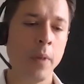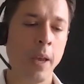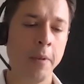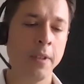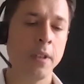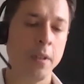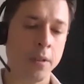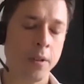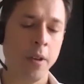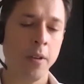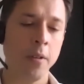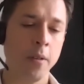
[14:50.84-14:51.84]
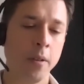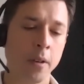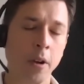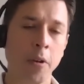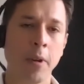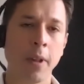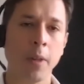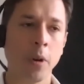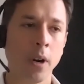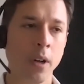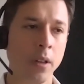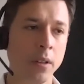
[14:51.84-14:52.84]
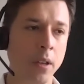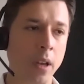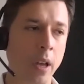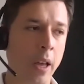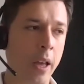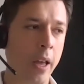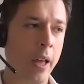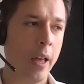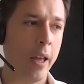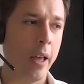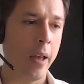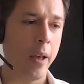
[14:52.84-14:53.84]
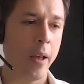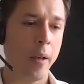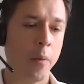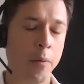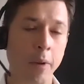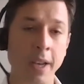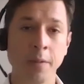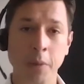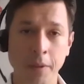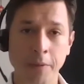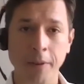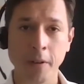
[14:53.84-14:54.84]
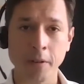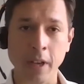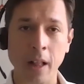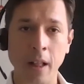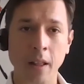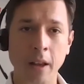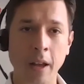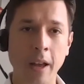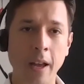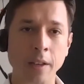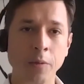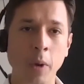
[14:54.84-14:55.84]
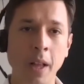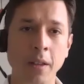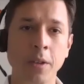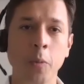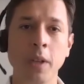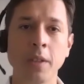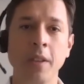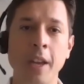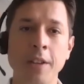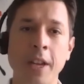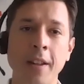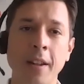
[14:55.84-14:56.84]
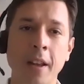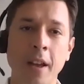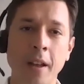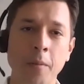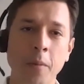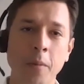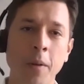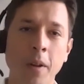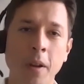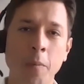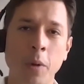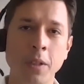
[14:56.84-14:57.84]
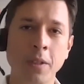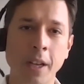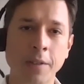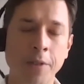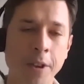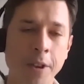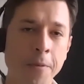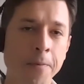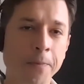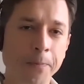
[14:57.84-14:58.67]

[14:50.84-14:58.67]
aiming to go around the world racing with the fuel cell as well. So what's the agenda and what's next for you?